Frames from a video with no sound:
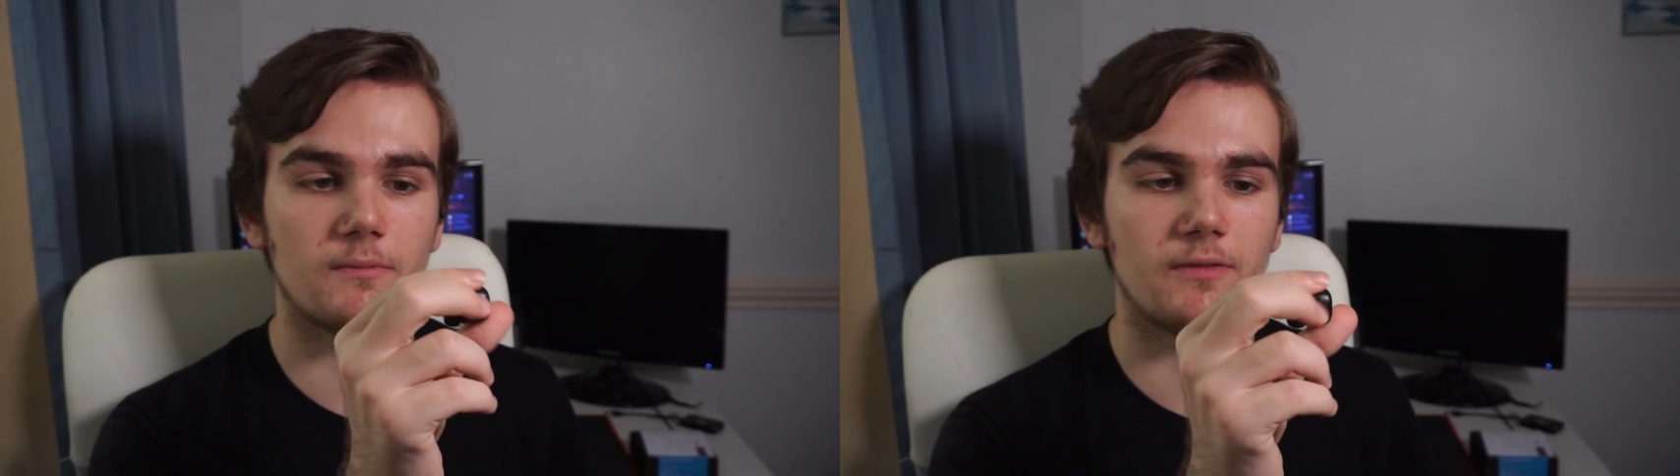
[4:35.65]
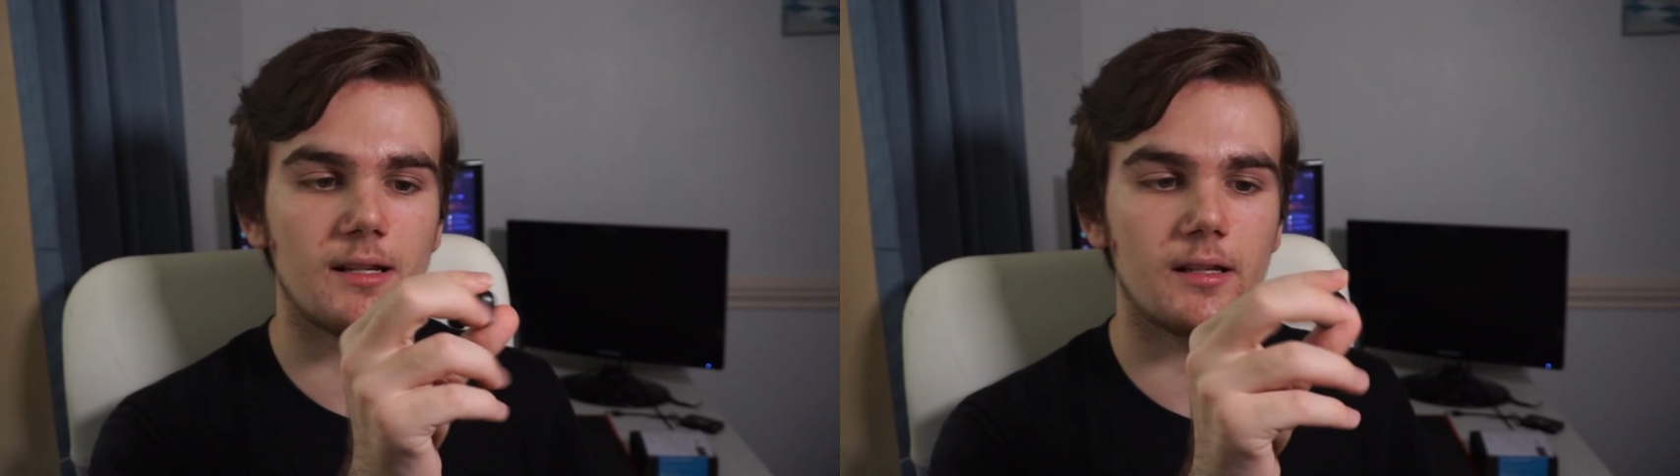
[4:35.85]

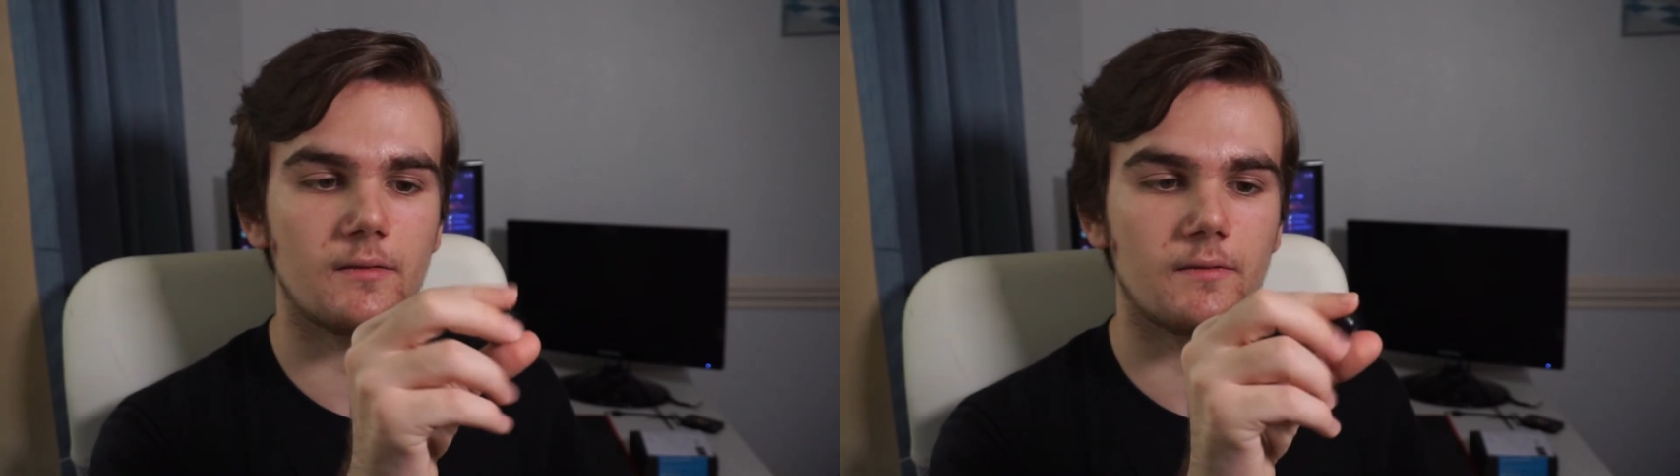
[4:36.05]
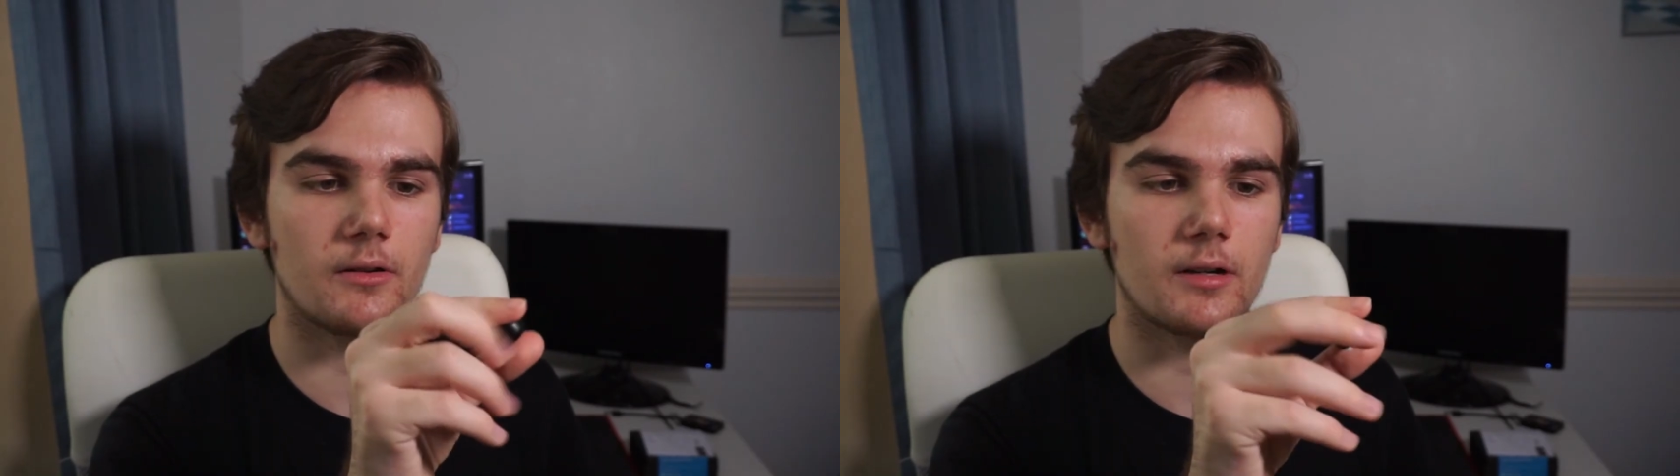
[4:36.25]

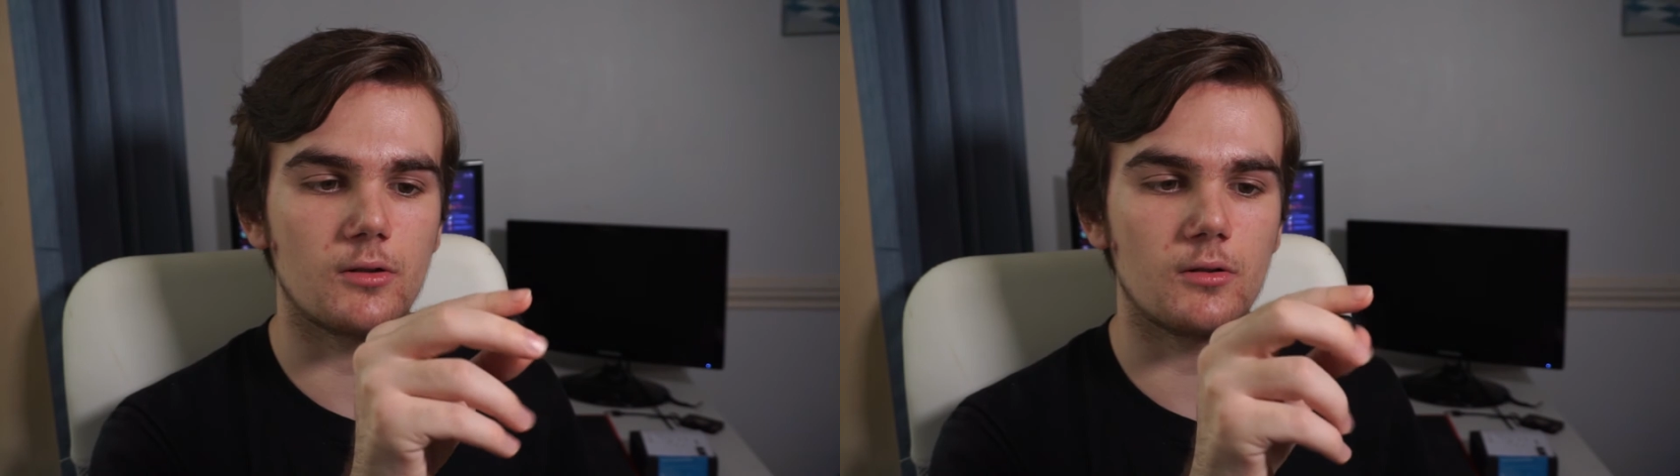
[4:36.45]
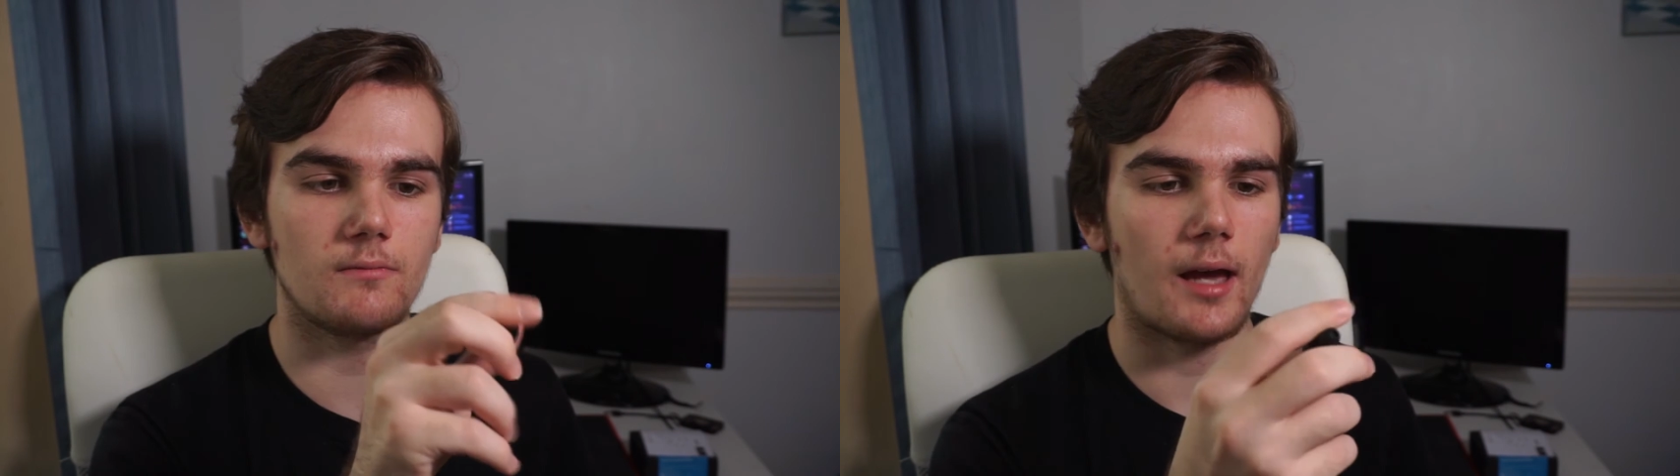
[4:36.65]
feeling very
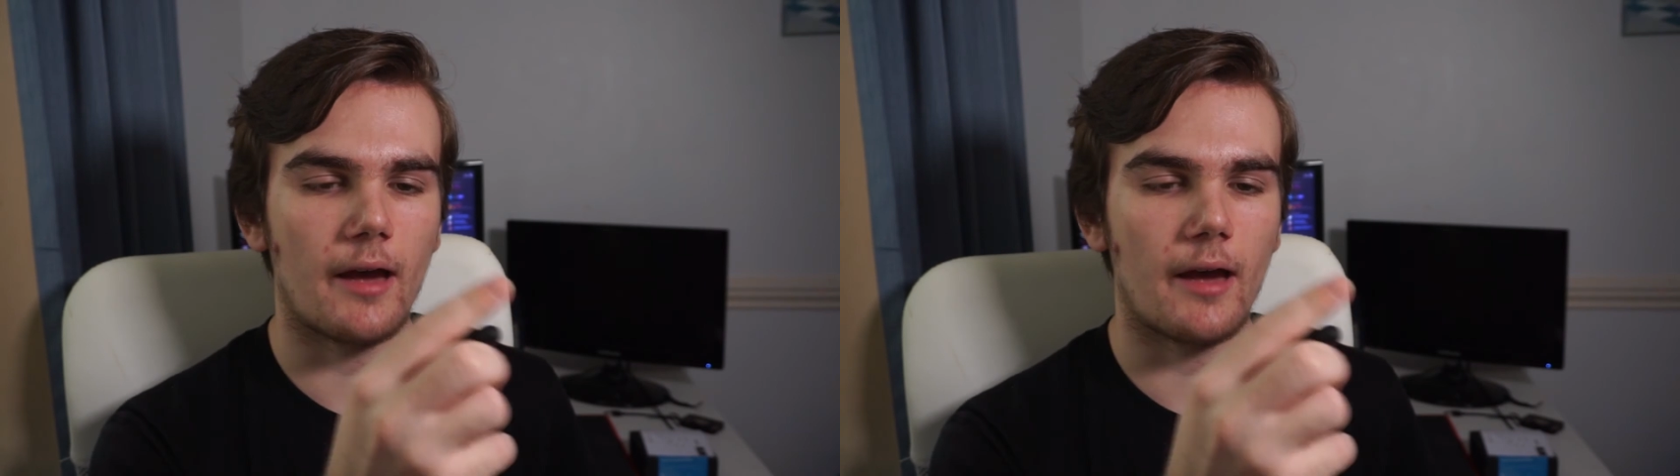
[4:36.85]
good,